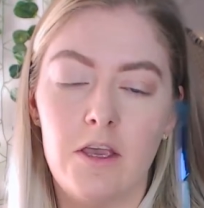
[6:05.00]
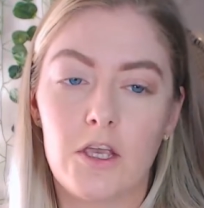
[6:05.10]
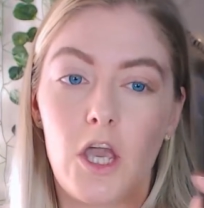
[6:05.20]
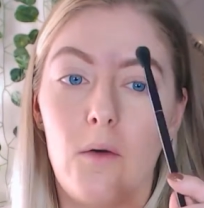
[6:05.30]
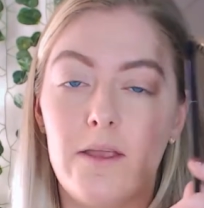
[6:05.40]

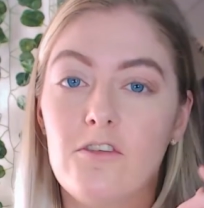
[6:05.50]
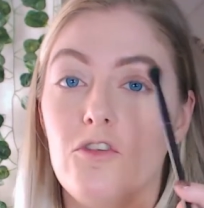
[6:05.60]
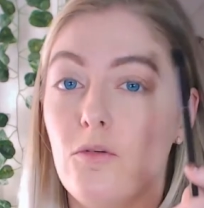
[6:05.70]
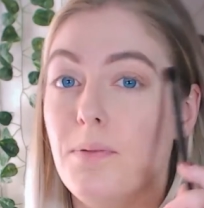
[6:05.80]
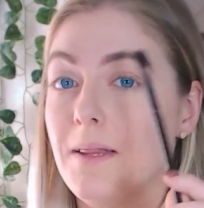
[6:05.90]
going
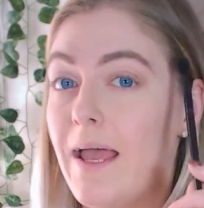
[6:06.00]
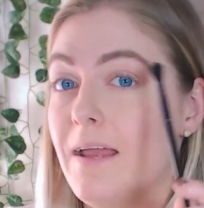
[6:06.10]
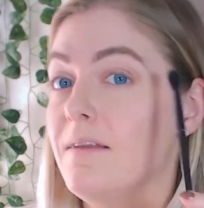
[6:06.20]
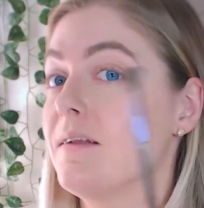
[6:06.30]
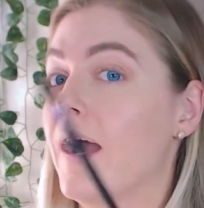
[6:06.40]
to
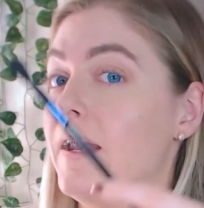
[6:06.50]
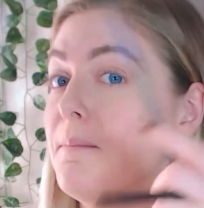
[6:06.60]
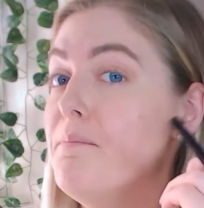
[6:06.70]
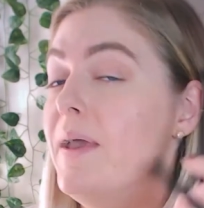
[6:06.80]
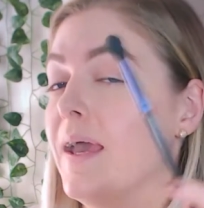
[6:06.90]
blend and kind
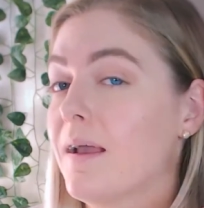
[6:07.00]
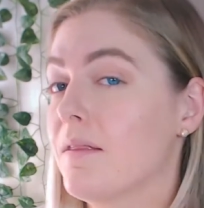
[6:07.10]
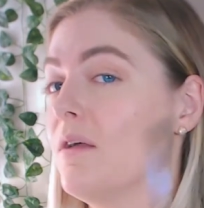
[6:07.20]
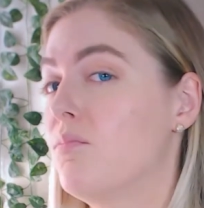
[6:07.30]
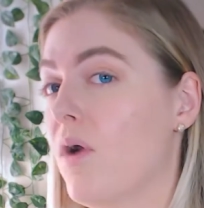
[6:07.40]
of pick
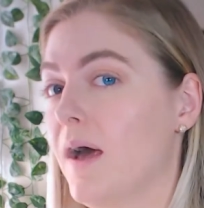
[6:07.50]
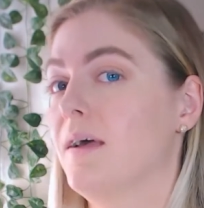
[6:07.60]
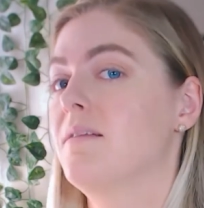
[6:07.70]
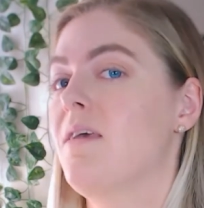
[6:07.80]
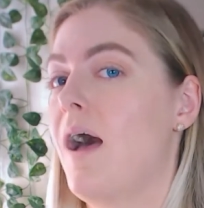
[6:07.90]
the
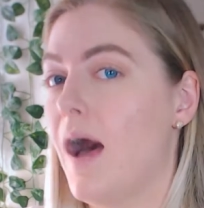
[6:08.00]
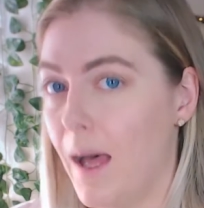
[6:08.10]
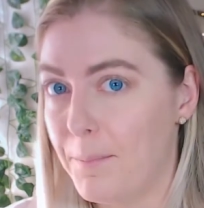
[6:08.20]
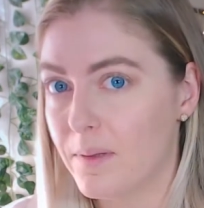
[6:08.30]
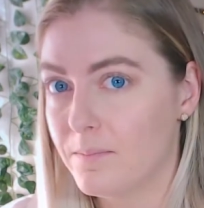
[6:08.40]
product
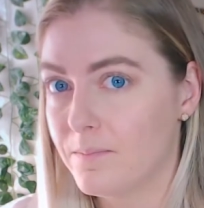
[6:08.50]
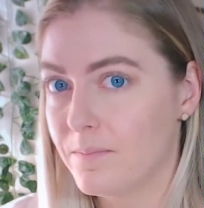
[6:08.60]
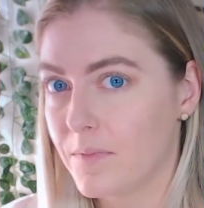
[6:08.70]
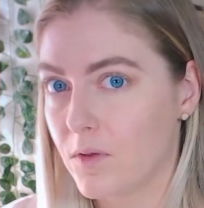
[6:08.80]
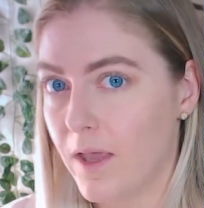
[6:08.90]
up.
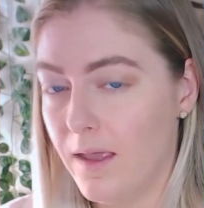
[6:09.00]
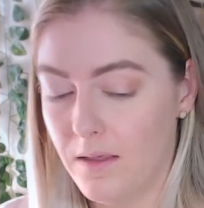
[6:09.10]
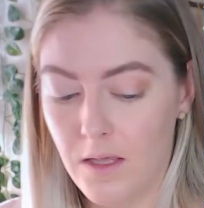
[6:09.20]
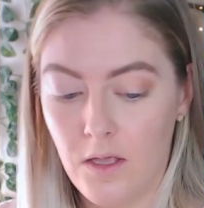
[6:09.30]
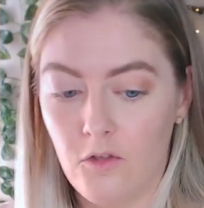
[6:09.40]
Okay,
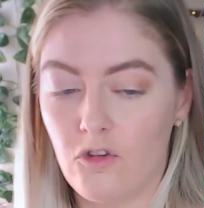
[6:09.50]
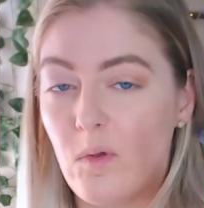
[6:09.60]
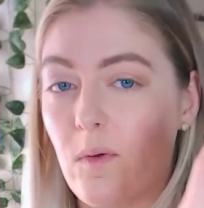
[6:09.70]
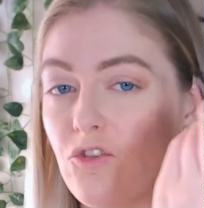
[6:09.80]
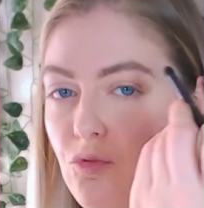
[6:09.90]
so
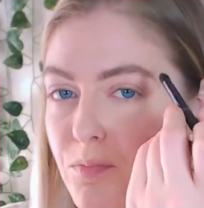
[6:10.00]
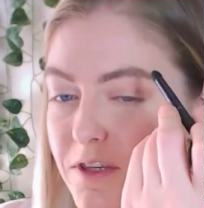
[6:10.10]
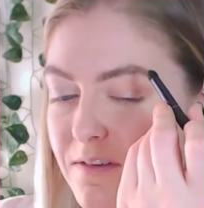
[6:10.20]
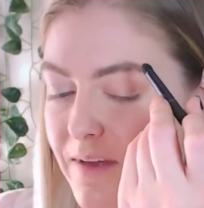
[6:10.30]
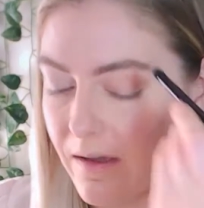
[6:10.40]
we want to
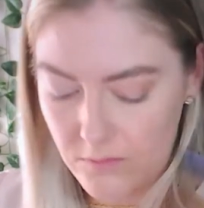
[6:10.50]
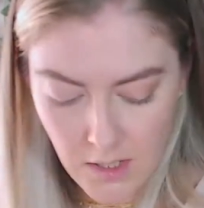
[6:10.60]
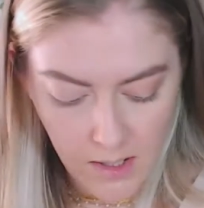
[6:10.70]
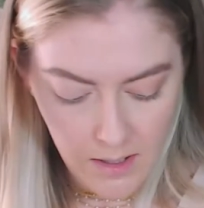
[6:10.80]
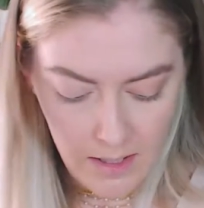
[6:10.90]
put it down,
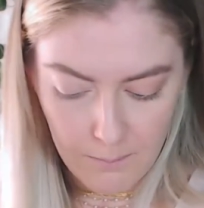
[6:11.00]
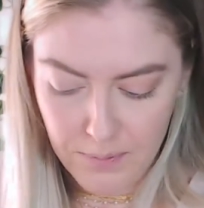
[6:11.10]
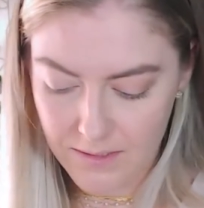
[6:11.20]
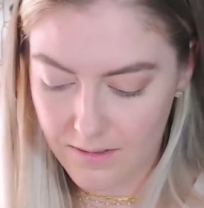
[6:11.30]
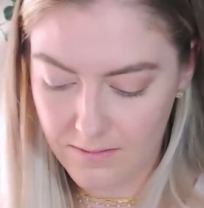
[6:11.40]

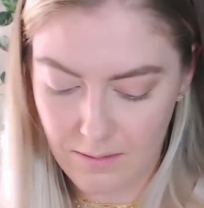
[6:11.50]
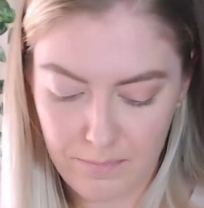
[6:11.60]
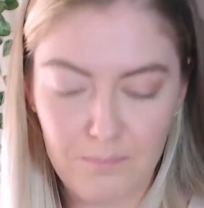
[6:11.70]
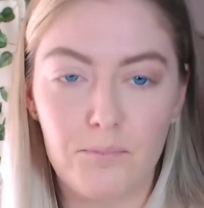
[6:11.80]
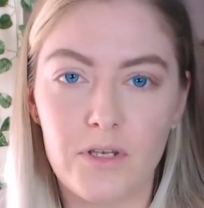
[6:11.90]
pick things up
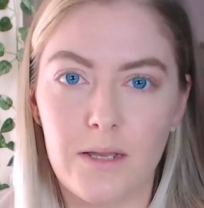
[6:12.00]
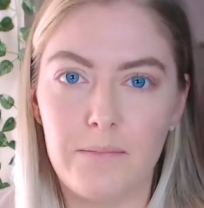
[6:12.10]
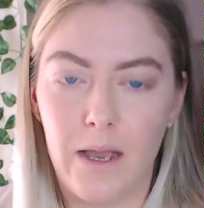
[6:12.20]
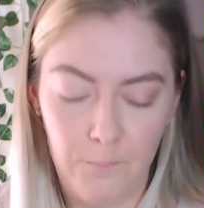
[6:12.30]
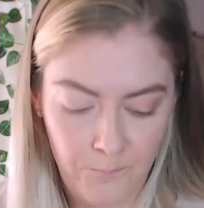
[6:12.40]
and put them
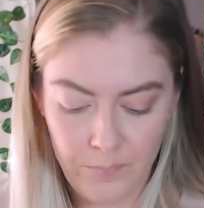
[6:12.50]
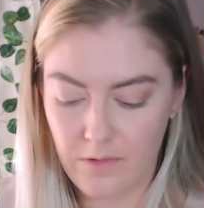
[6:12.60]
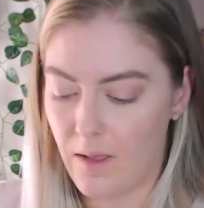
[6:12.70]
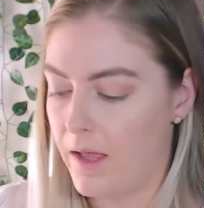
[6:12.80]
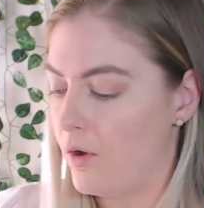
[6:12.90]
down.
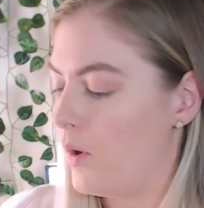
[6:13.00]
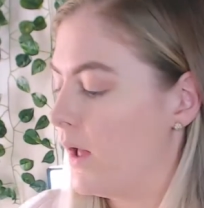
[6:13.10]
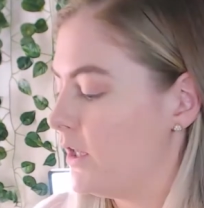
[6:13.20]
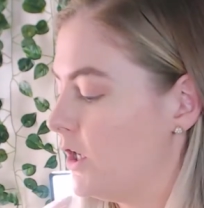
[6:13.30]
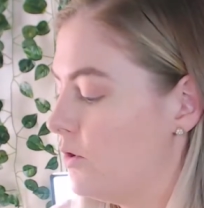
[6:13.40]

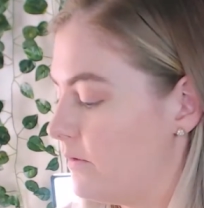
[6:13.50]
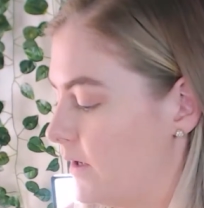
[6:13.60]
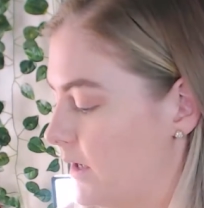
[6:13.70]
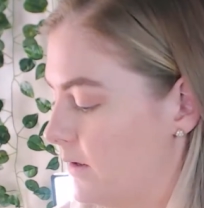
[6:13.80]
So using